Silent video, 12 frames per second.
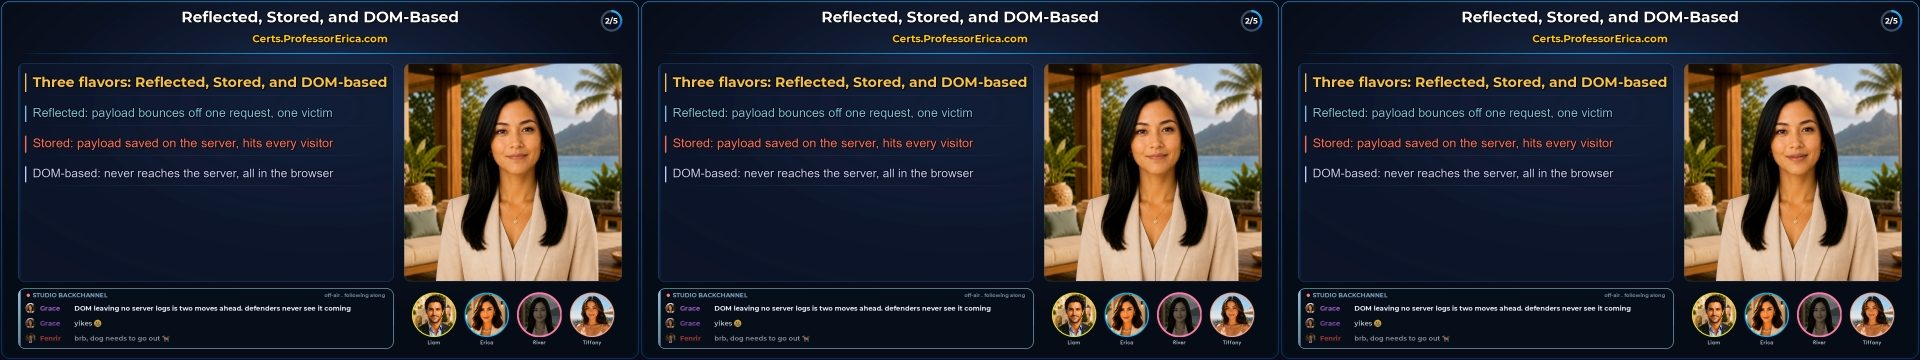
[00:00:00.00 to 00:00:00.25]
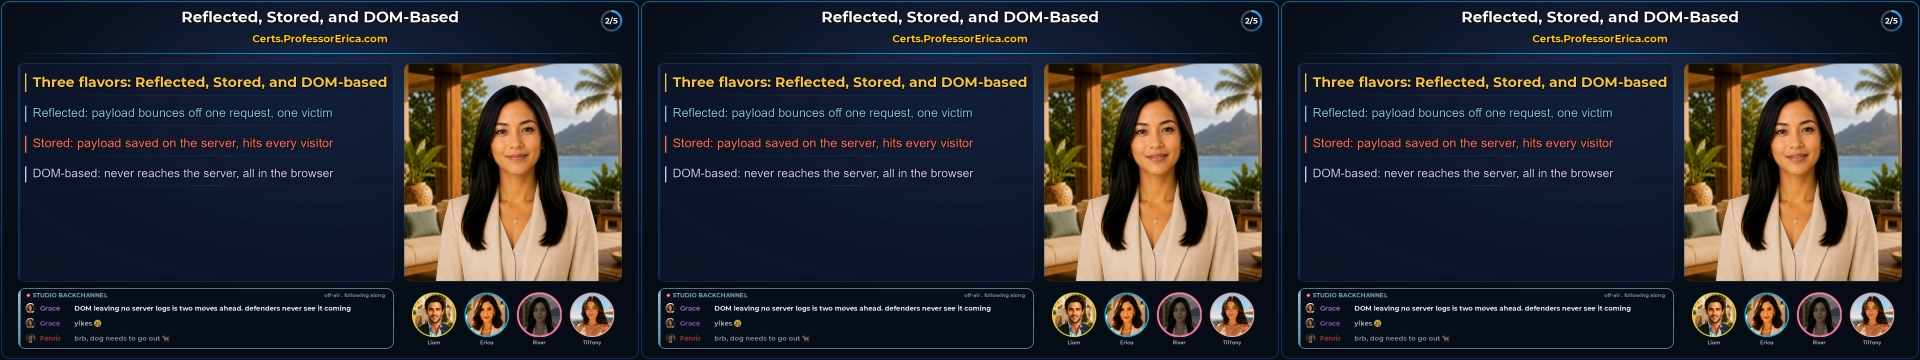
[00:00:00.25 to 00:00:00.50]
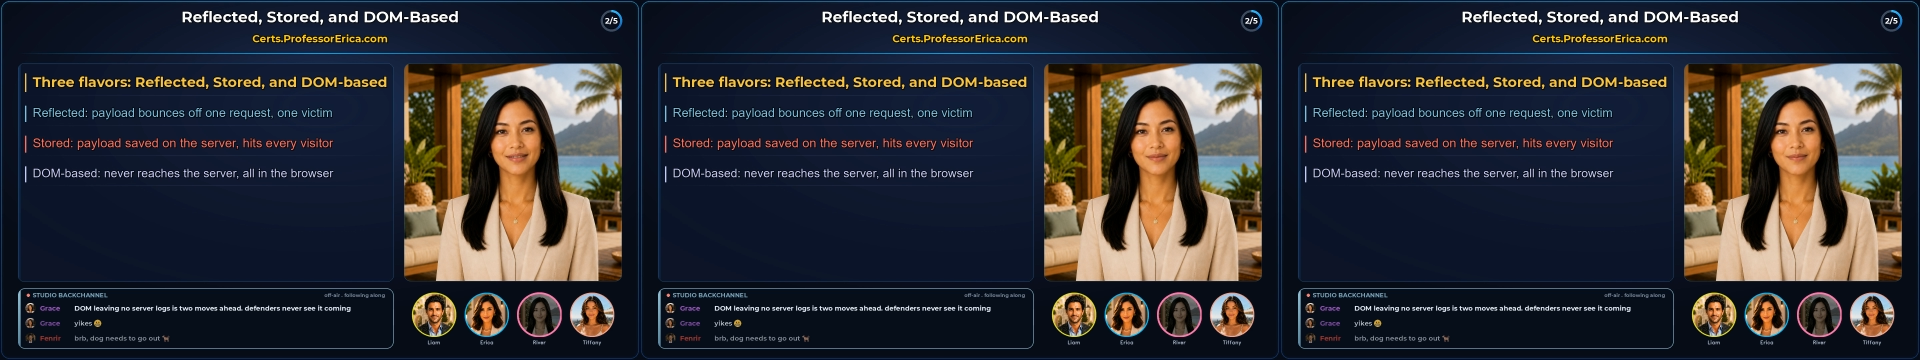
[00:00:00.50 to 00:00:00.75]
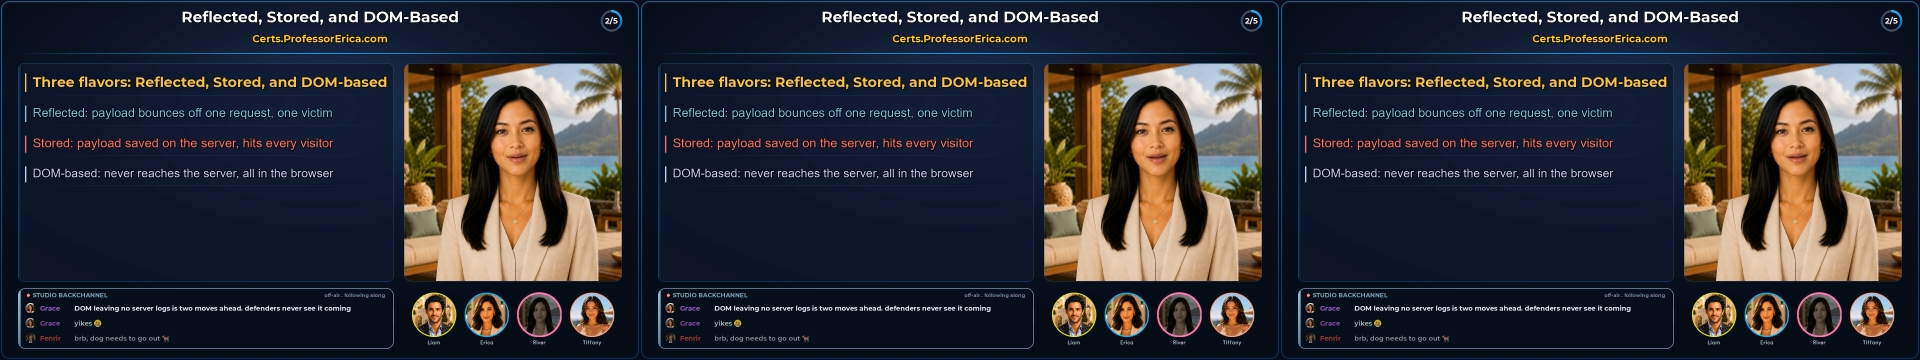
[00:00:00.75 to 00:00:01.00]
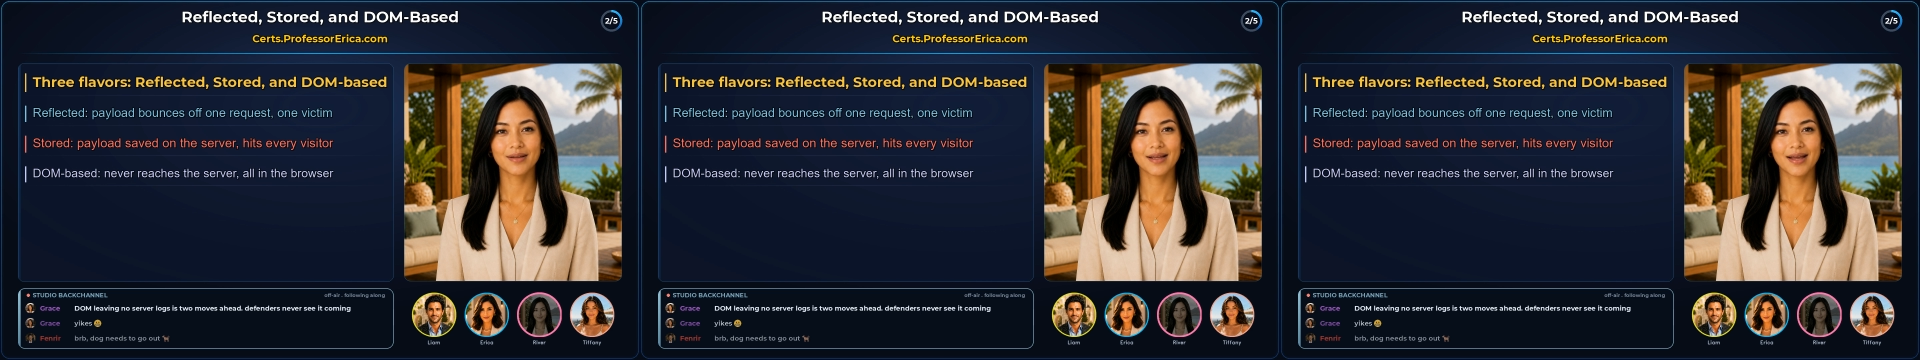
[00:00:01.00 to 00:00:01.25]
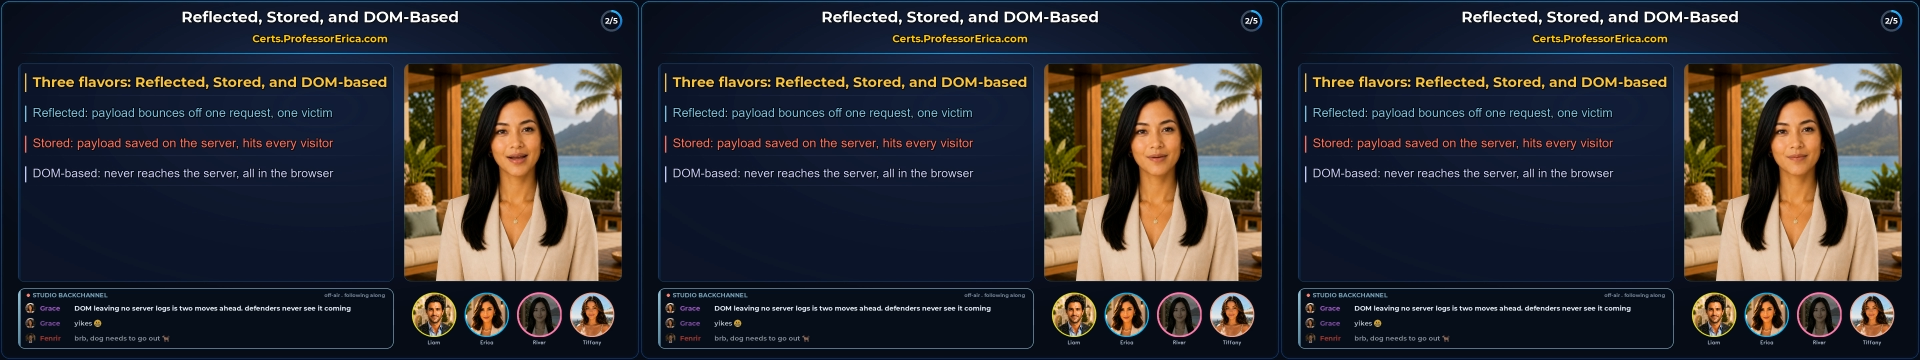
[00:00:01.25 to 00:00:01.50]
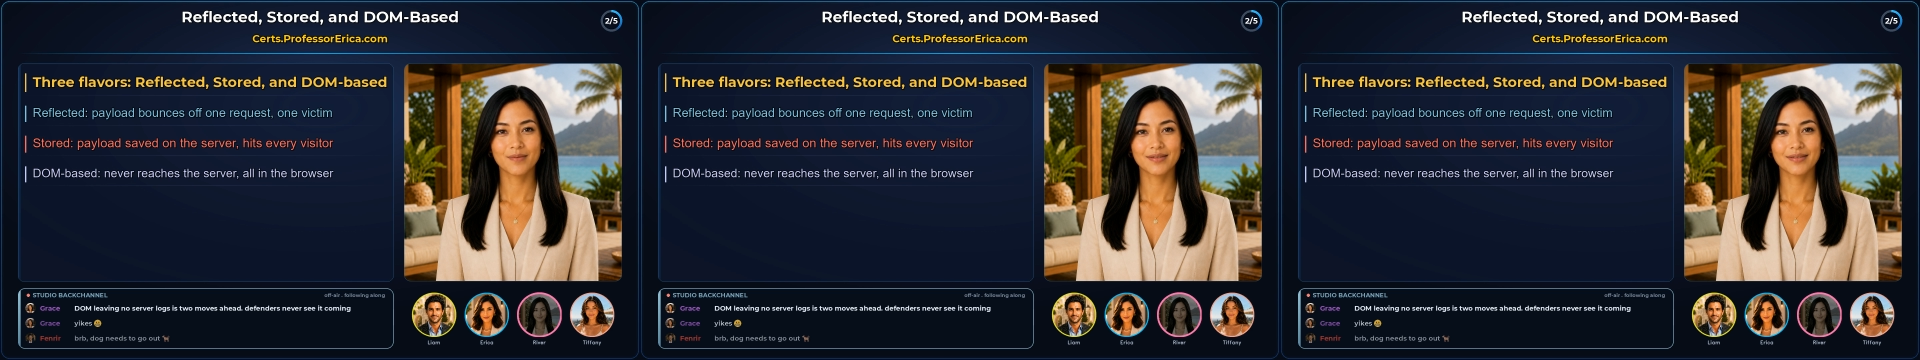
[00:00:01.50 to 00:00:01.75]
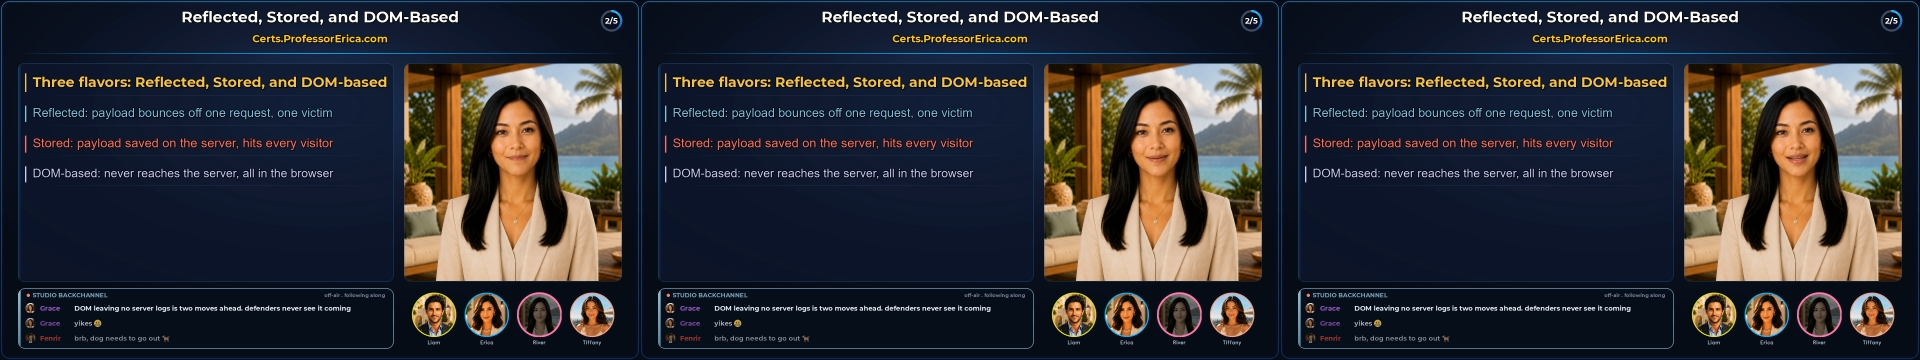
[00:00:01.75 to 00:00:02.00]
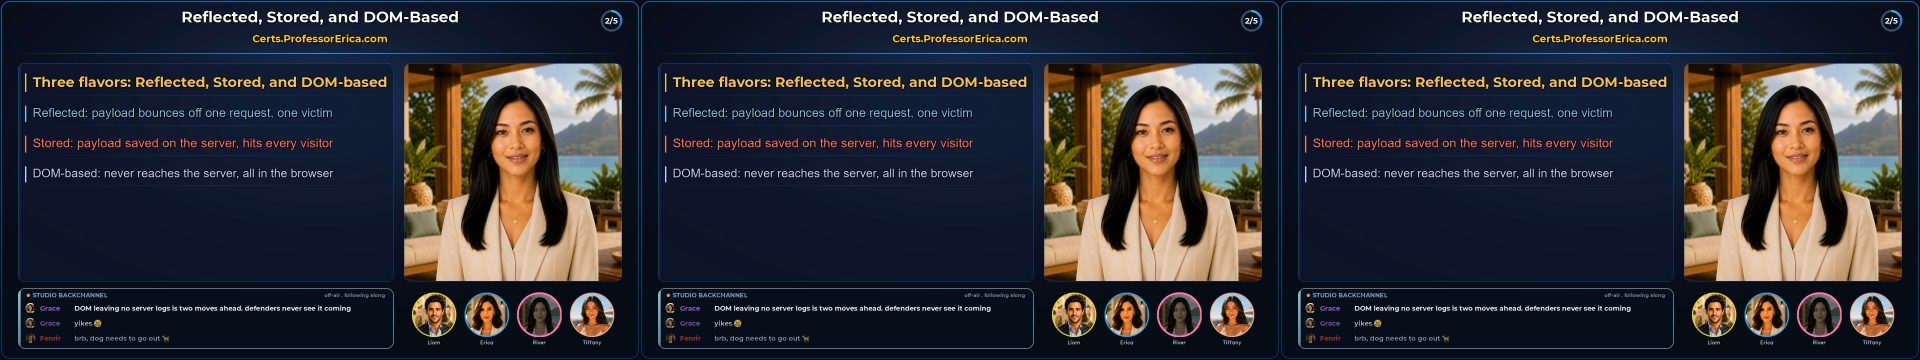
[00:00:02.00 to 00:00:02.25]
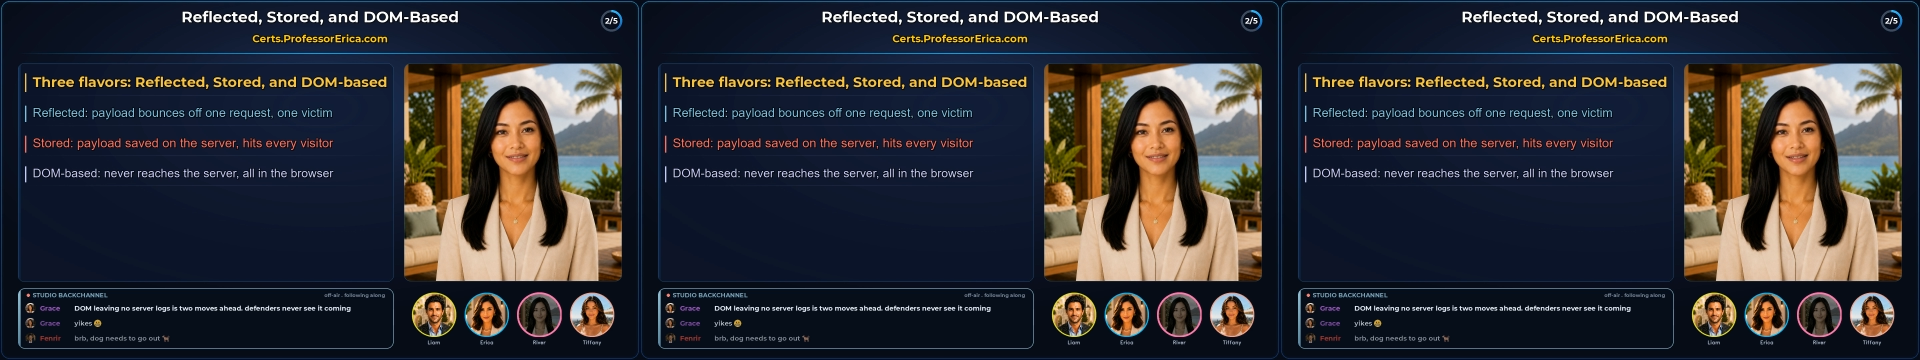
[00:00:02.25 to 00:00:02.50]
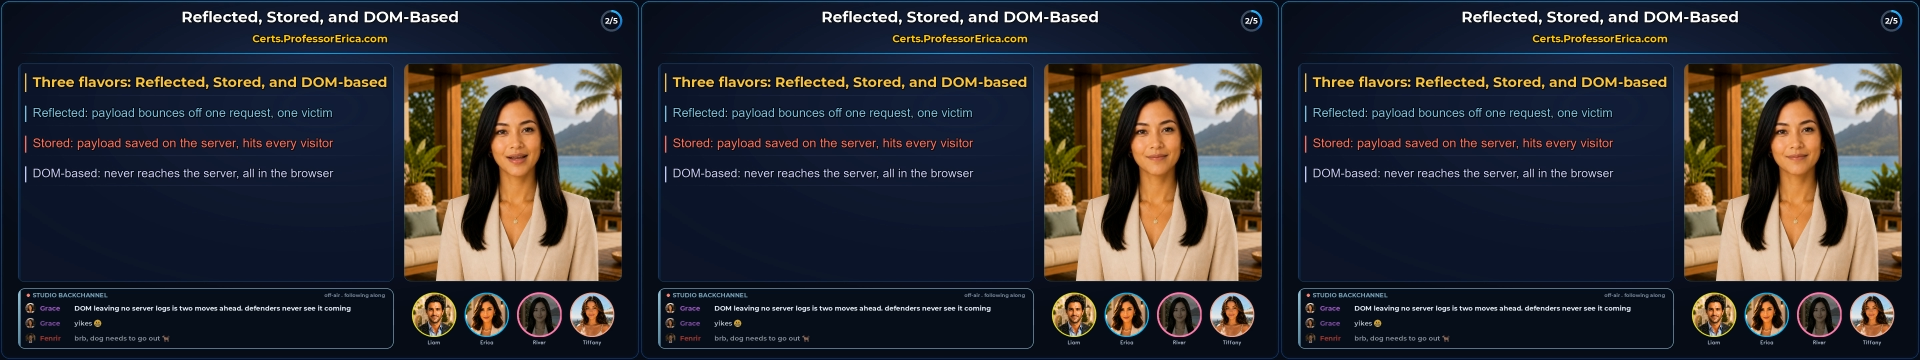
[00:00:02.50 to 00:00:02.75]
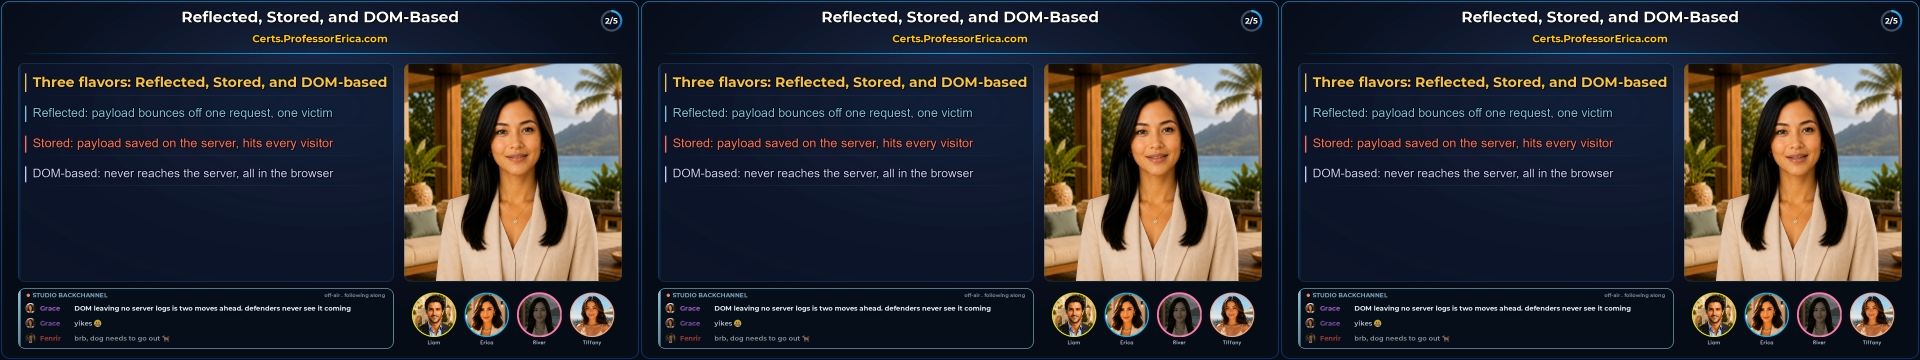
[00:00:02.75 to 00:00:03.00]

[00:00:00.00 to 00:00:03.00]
from the URL or the page itself